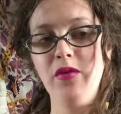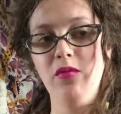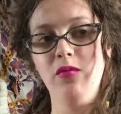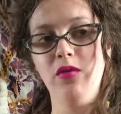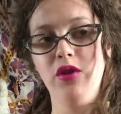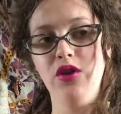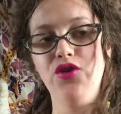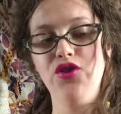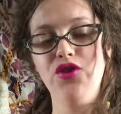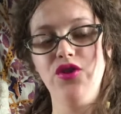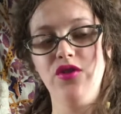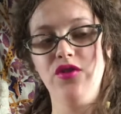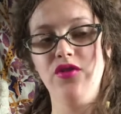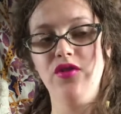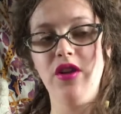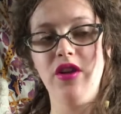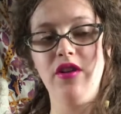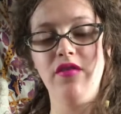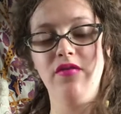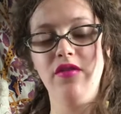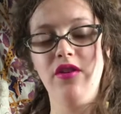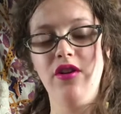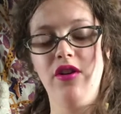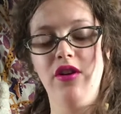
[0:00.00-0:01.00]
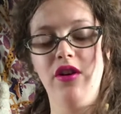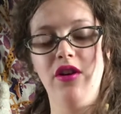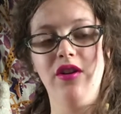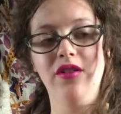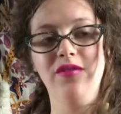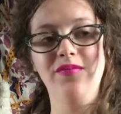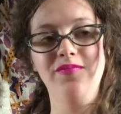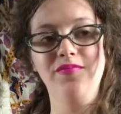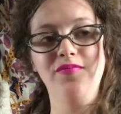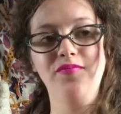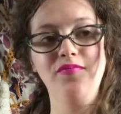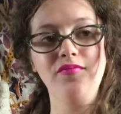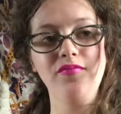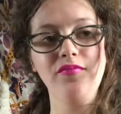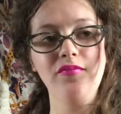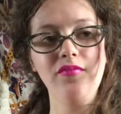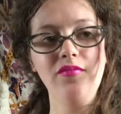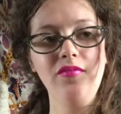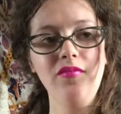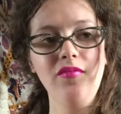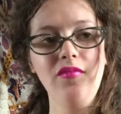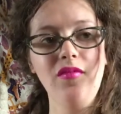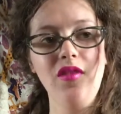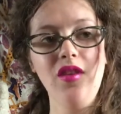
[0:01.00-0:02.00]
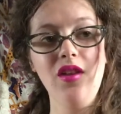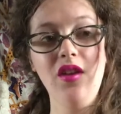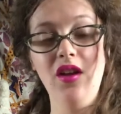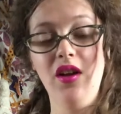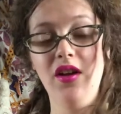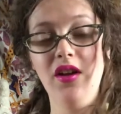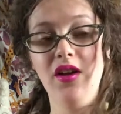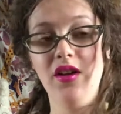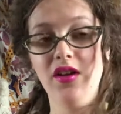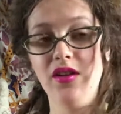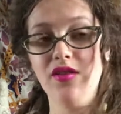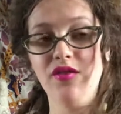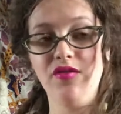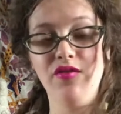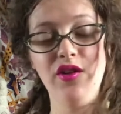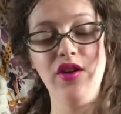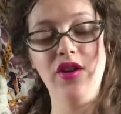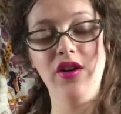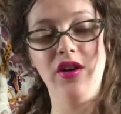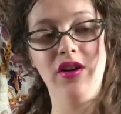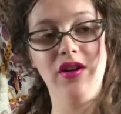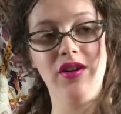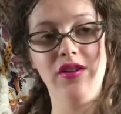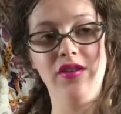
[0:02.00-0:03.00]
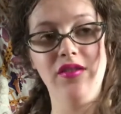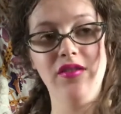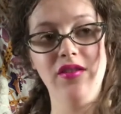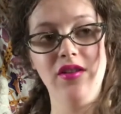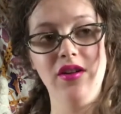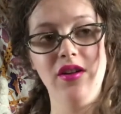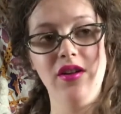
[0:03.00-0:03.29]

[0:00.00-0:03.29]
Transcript: which is like vinegar. It is vinegar.